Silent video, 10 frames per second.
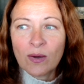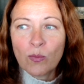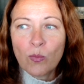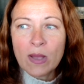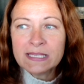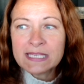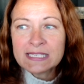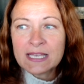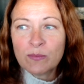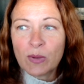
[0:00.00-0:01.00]
once
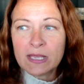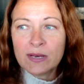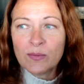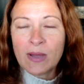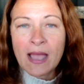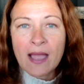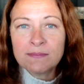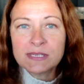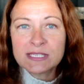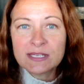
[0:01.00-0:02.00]
I said, well, you know what?
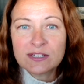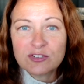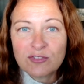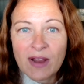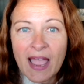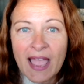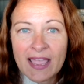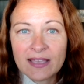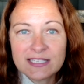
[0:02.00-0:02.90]
I'm just going to try